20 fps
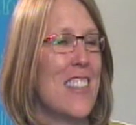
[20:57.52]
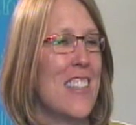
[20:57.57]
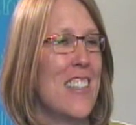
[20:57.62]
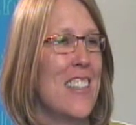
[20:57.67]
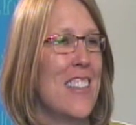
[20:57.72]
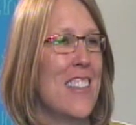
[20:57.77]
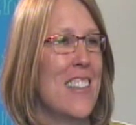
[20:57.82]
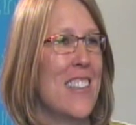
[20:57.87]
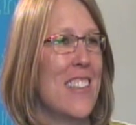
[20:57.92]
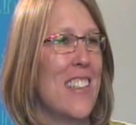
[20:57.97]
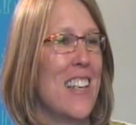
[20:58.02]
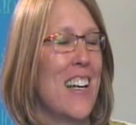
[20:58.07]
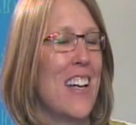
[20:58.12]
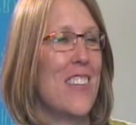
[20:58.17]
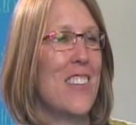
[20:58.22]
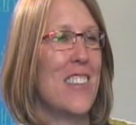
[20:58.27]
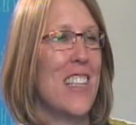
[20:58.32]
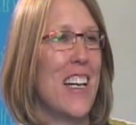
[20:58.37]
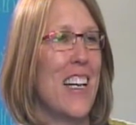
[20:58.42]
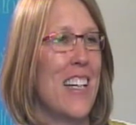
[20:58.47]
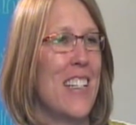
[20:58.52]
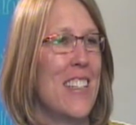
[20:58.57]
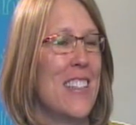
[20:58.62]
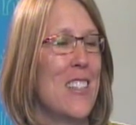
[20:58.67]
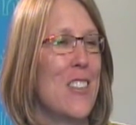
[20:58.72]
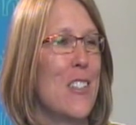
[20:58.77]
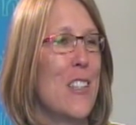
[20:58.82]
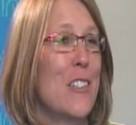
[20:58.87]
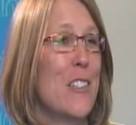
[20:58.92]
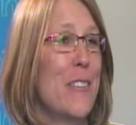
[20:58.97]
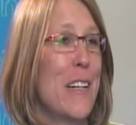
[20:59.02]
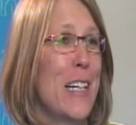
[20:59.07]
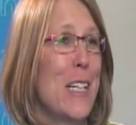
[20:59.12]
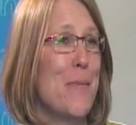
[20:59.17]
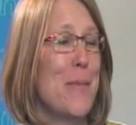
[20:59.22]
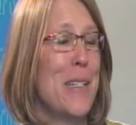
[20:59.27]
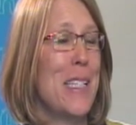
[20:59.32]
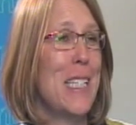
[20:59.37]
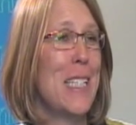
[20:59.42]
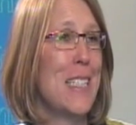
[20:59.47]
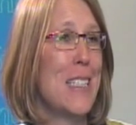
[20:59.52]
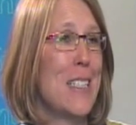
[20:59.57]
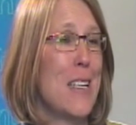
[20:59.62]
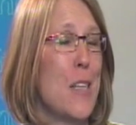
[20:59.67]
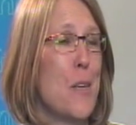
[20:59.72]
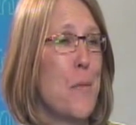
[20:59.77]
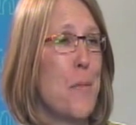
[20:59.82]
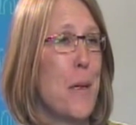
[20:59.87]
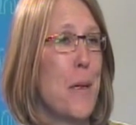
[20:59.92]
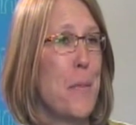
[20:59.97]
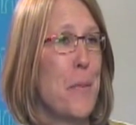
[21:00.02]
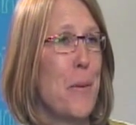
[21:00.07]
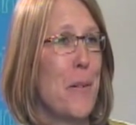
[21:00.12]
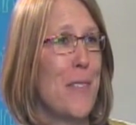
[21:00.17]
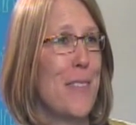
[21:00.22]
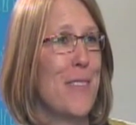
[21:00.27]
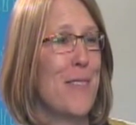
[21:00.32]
good. I'm glad. So you'd recommend it to other people?